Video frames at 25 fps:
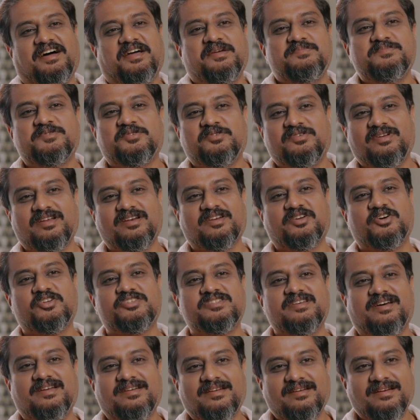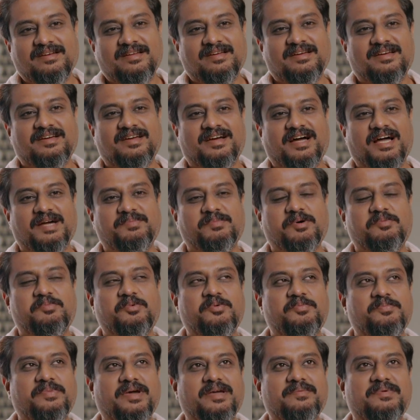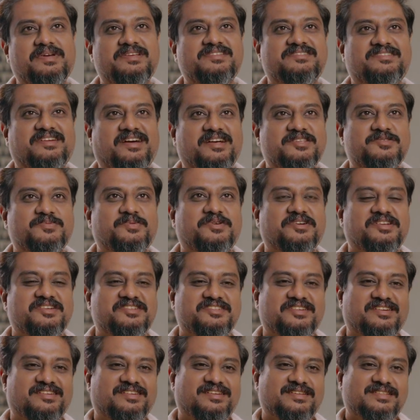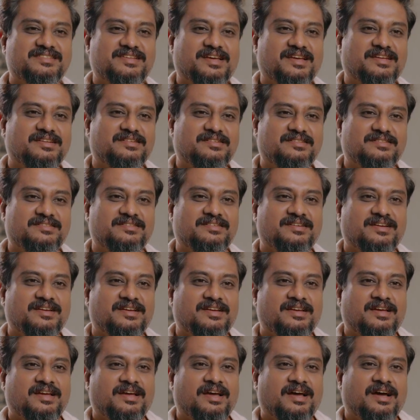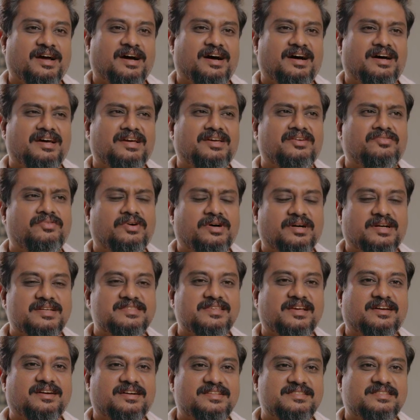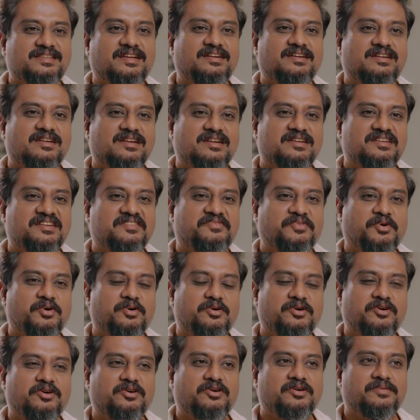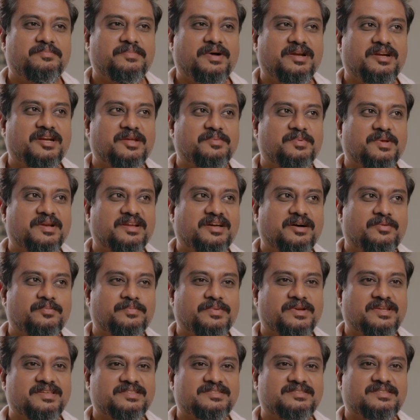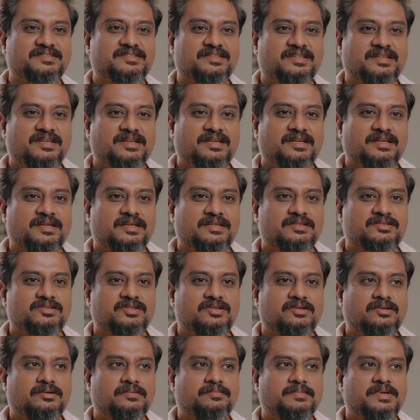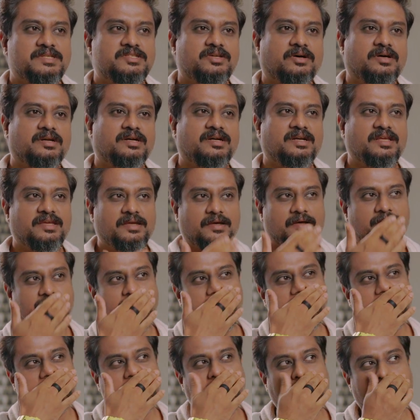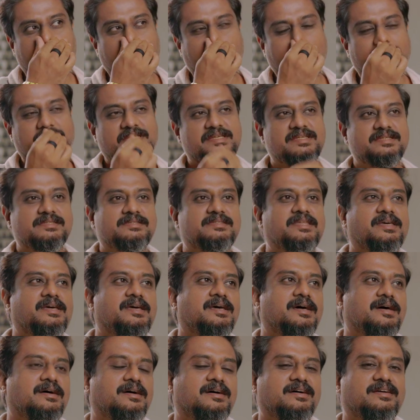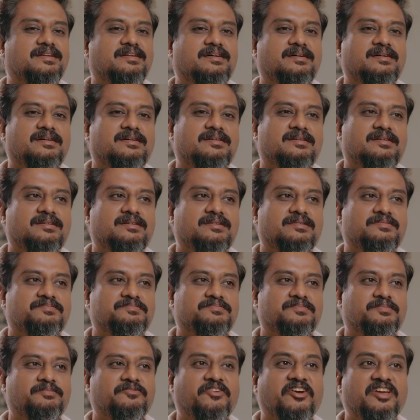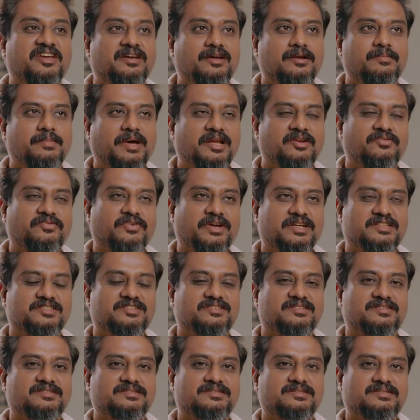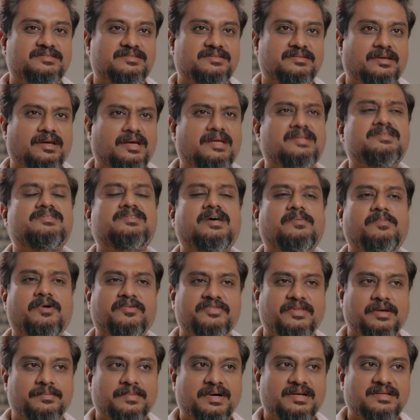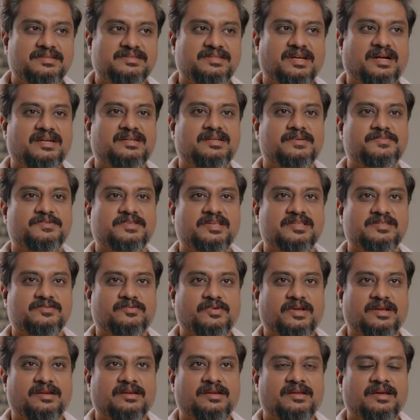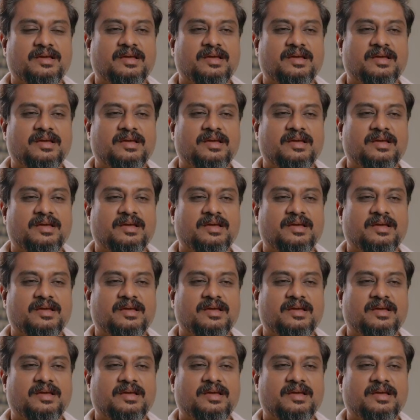I'm Sunil Konjaril. I'm a Mumbai-based transportation designer. I work as a consultant for multiple companies. So majority of these companies, they are vehicle manufacturers, and some of them are startups as well.